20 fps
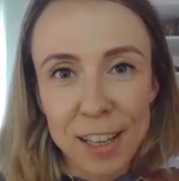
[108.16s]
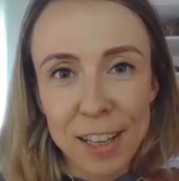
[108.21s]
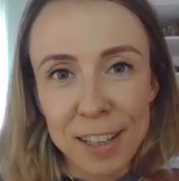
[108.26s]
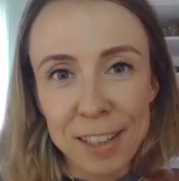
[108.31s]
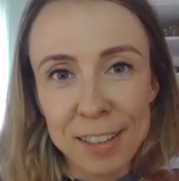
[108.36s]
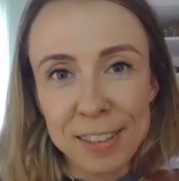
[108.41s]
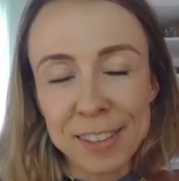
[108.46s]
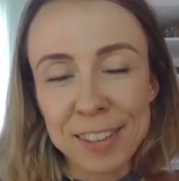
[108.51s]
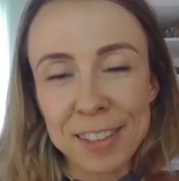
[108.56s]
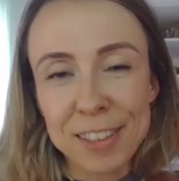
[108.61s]

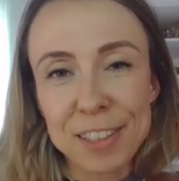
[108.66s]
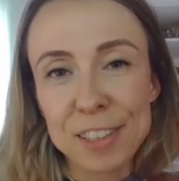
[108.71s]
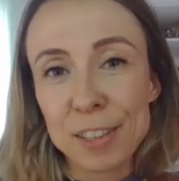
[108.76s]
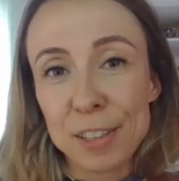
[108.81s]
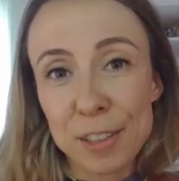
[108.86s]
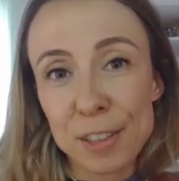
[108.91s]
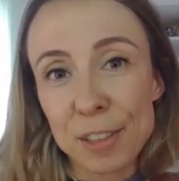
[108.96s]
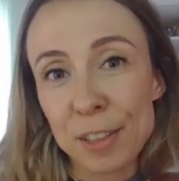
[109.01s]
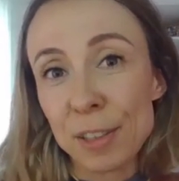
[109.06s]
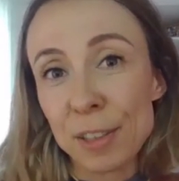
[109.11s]
And
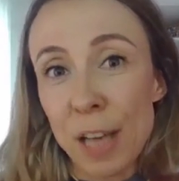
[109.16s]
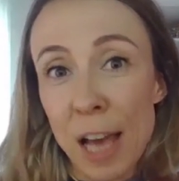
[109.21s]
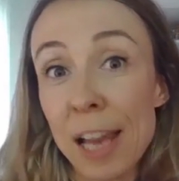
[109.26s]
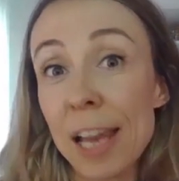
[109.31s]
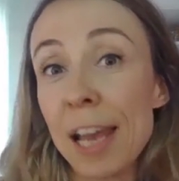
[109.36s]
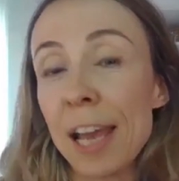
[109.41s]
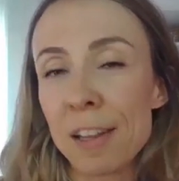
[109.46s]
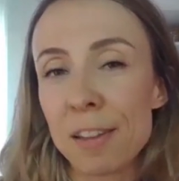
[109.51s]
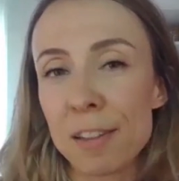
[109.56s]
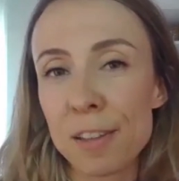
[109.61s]
I
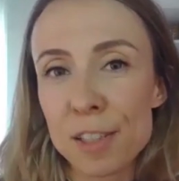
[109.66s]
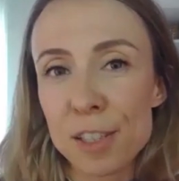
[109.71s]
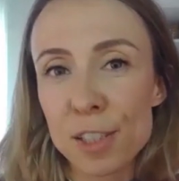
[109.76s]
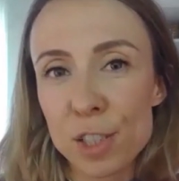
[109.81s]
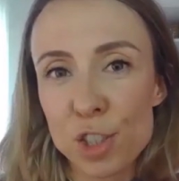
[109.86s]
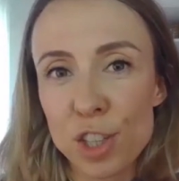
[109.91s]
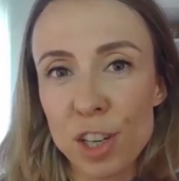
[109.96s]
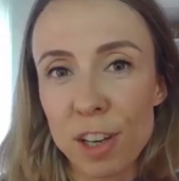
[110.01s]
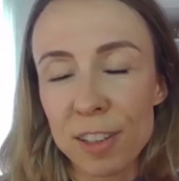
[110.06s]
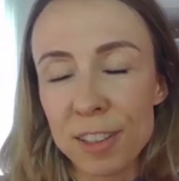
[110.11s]
had
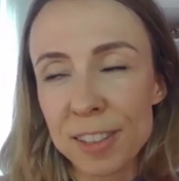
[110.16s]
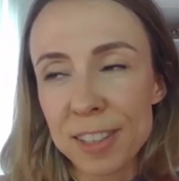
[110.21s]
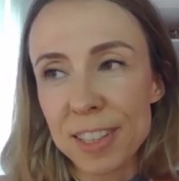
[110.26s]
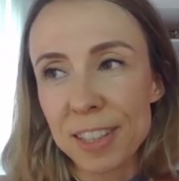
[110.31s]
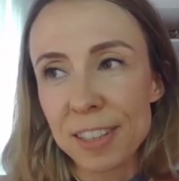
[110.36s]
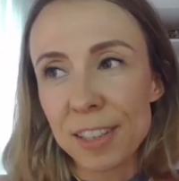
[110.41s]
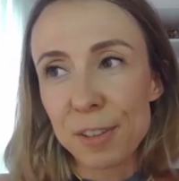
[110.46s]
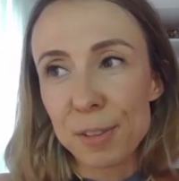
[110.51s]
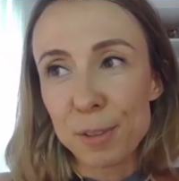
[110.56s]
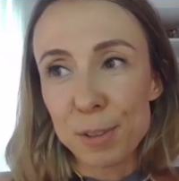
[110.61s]
this chance
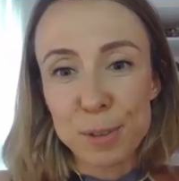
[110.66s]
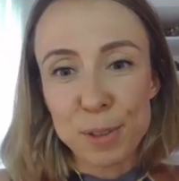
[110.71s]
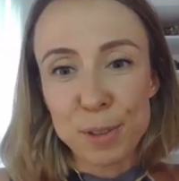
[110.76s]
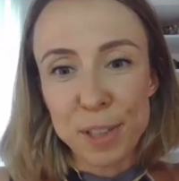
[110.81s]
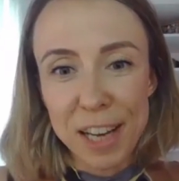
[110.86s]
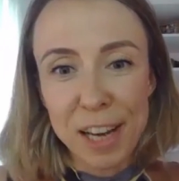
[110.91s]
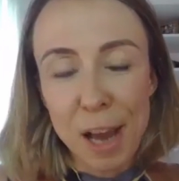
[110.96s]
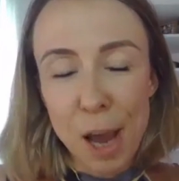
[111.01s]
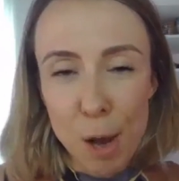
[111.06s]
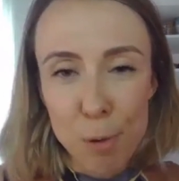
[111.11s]
and I thought,
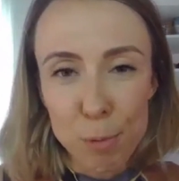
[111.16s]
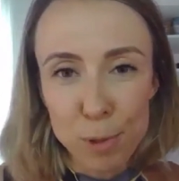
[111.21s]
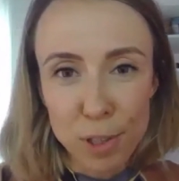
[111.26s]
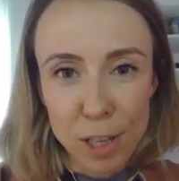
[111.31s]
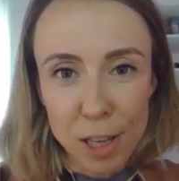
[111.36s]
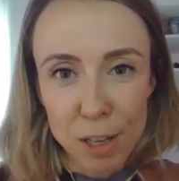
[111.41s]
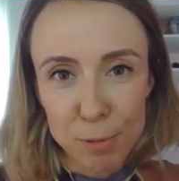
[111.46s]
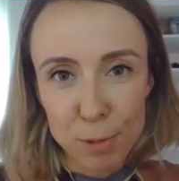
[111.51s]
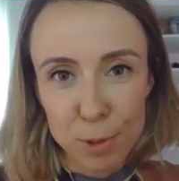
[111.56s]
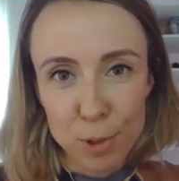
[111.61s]
okay, I would
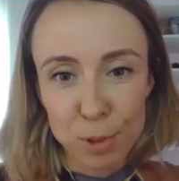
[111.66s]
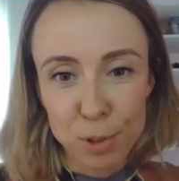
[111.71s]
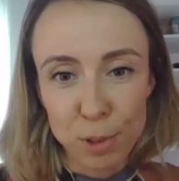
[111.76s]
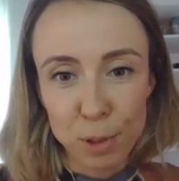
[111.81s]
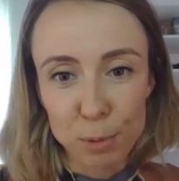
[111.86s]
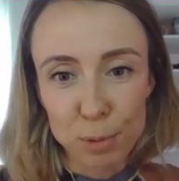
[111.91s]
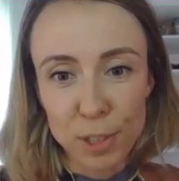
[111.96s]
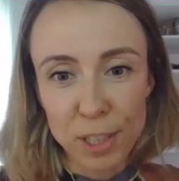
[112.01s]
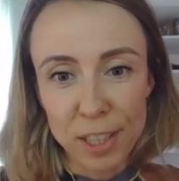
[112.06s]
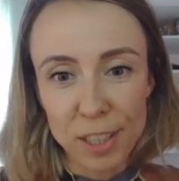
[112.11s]
love to
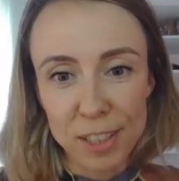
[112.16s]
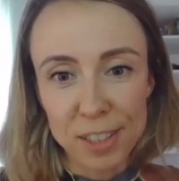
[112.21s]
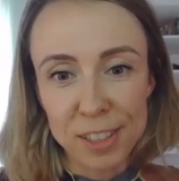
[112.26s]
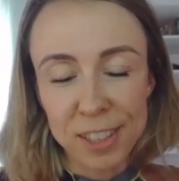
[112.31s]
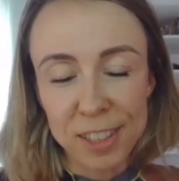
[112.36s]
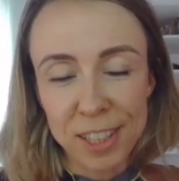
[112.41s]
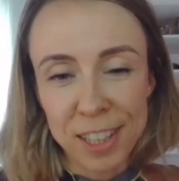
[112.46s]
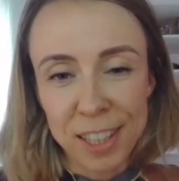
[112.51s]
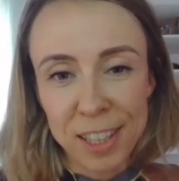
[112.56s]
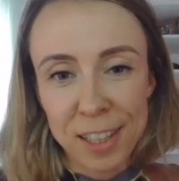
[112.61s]
go
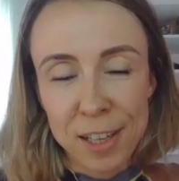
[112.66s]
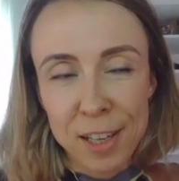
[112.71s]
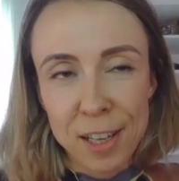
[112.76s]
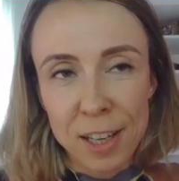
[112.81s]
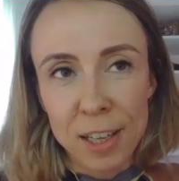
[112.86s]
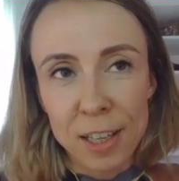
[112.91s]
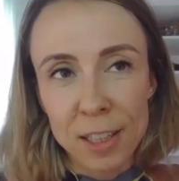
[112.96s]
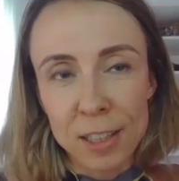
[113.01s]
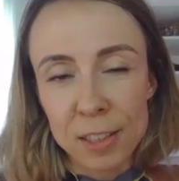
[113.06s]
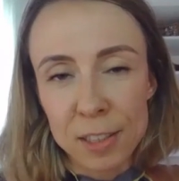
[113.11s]
there.
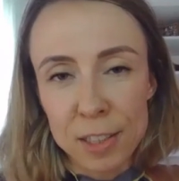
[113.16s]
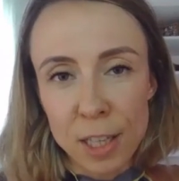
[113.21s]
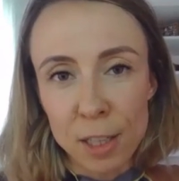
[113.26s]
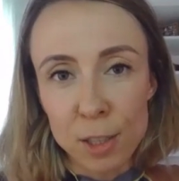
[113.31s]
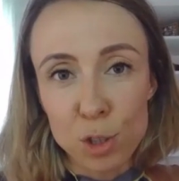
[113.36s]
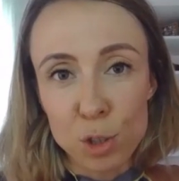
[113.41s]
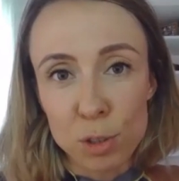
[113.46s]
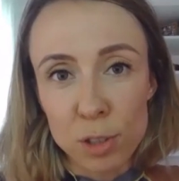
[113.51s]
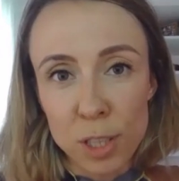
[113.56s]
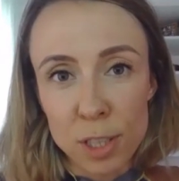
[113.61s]
And I
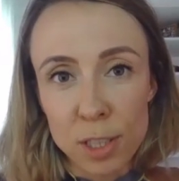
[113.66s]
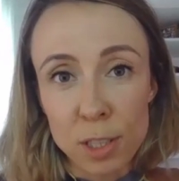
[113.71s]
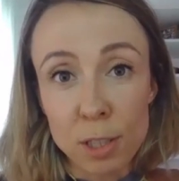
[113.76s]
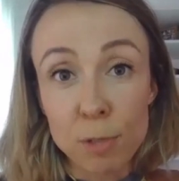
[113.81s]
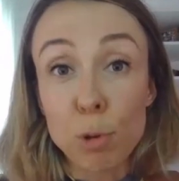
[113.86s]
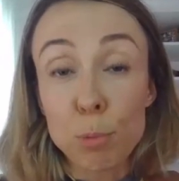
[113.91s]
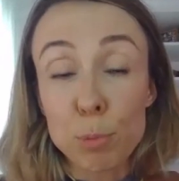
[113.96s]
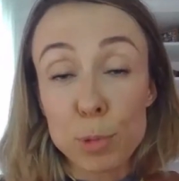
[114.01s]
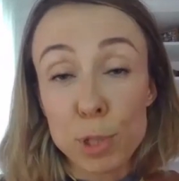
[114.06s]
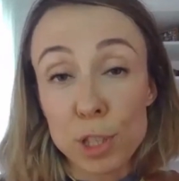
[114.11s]
joined as a
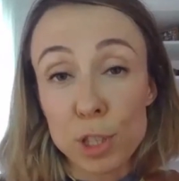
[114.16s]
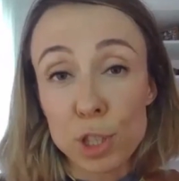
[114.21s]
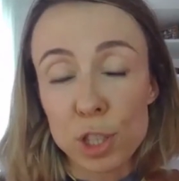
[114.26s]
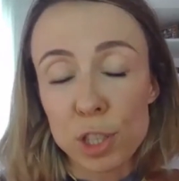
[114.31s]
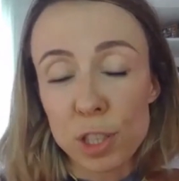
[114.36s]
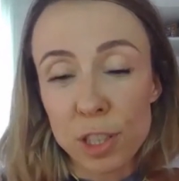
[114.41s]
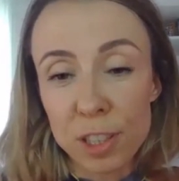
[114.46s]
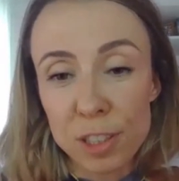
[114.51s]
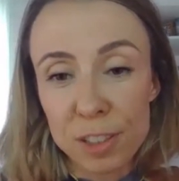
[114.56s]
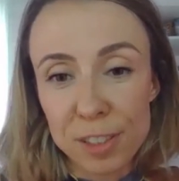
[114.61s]
DevOps
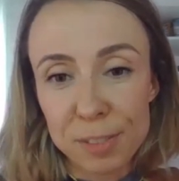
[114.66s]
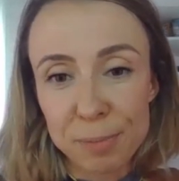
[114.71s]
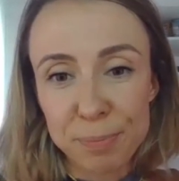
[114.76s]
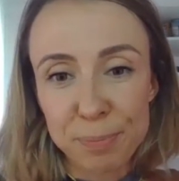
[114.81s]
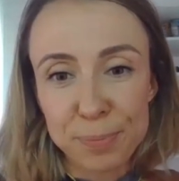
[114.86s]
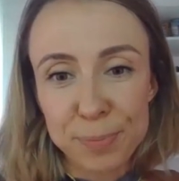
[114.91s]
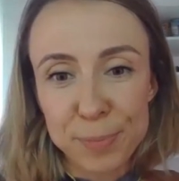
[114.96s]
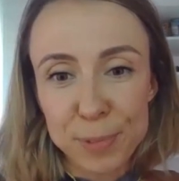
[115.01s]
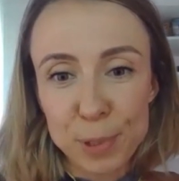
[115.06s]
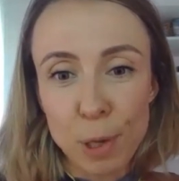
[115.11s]
engineer.
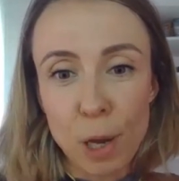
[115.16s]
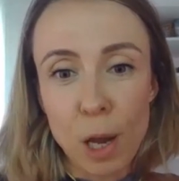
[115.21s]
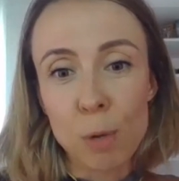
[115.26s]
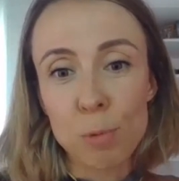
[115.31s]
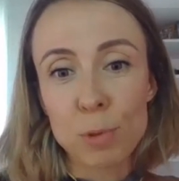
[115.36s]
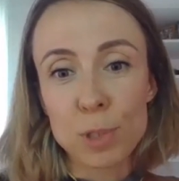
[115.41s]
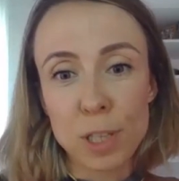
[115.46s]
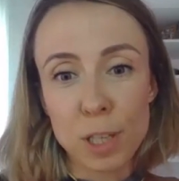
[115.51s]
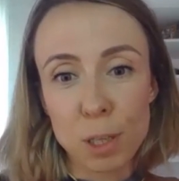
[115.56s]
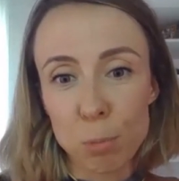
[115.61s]
So I
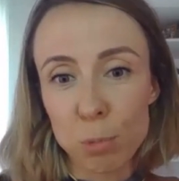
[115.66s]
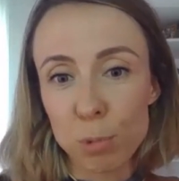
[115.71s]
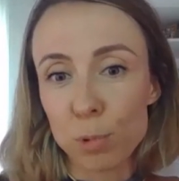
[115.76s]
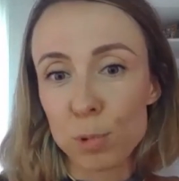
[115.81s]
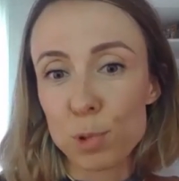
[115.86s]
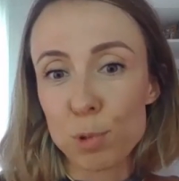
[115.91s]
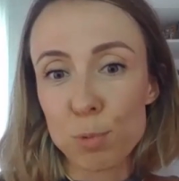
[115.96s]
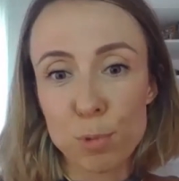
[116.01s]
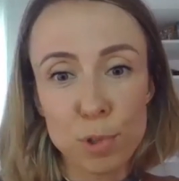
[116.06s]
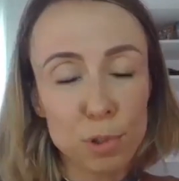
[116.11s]
was able
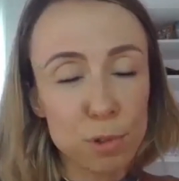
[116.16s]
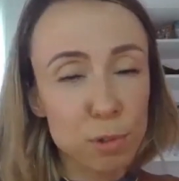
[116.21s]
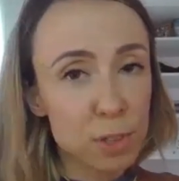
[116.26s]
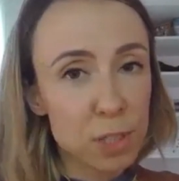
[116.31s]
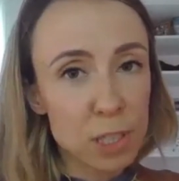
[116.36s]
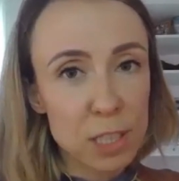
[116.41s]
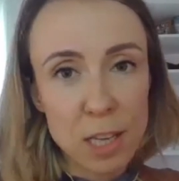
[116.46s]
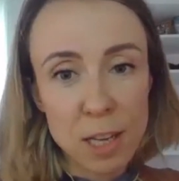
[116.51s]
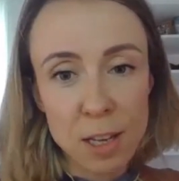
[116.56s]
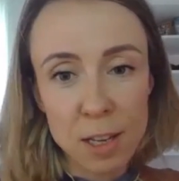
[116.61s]
to work on
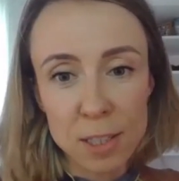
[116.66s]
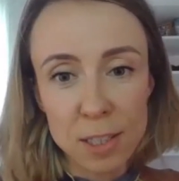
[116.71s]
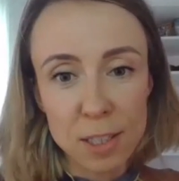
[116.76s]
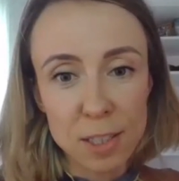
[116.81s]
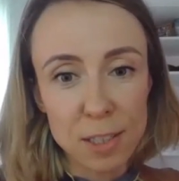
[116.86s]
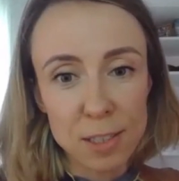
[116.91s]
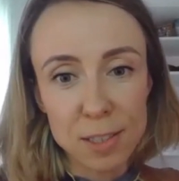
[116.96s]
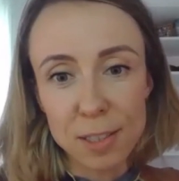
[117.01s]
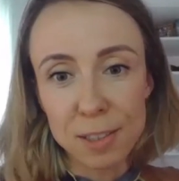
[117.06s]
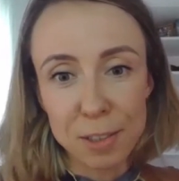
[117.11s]
the
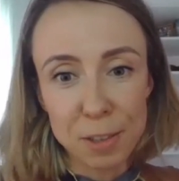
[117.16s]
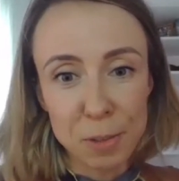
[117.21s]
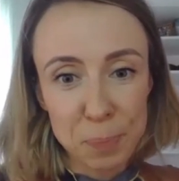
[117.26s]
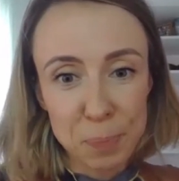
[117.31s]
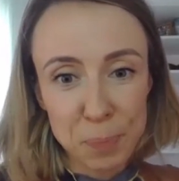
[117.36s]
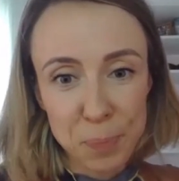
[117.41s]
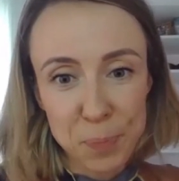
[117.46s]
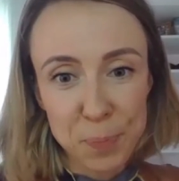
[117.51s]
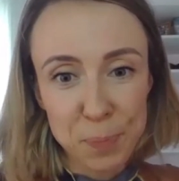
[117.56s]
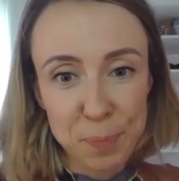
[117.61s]
task as
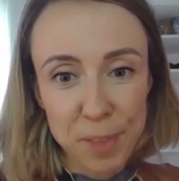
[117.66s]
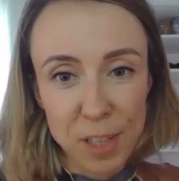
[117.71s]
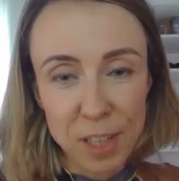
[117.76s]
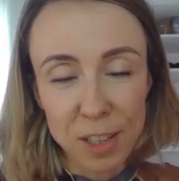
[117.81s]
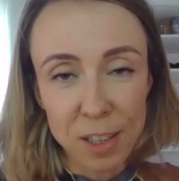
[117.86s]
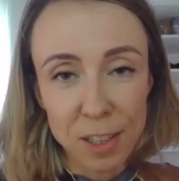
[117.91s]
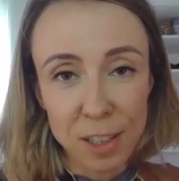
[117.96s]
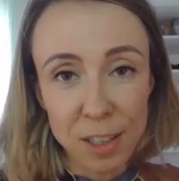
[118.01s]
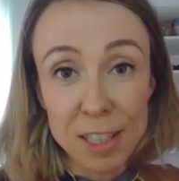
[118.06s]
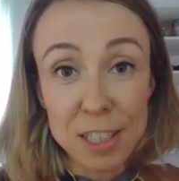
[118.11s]
a
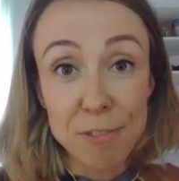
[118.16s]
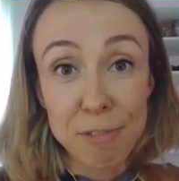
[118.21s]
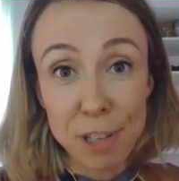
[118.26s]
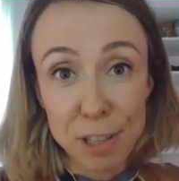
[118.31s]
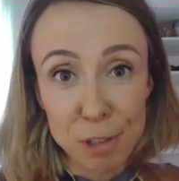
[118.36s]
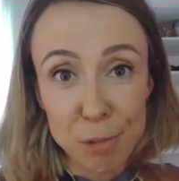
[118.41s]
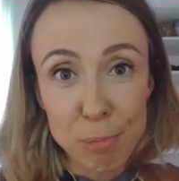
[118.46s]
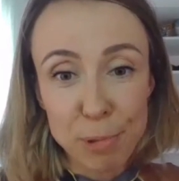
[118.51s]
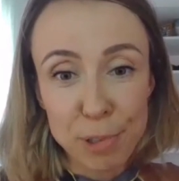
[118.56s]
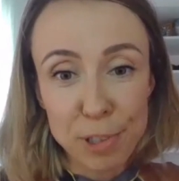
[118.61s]

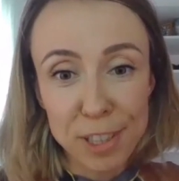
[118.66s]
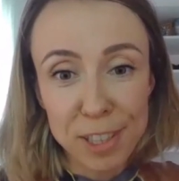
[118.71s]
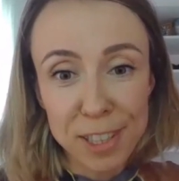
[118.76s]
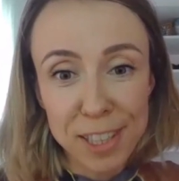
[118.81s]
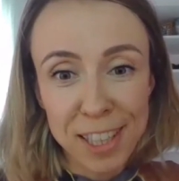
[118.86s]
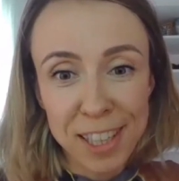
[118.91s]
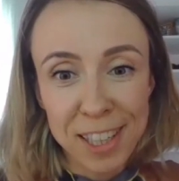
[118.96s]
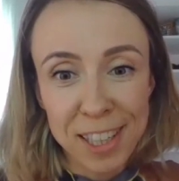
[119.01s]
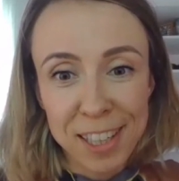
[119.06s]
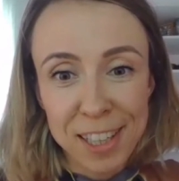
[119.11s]
developer.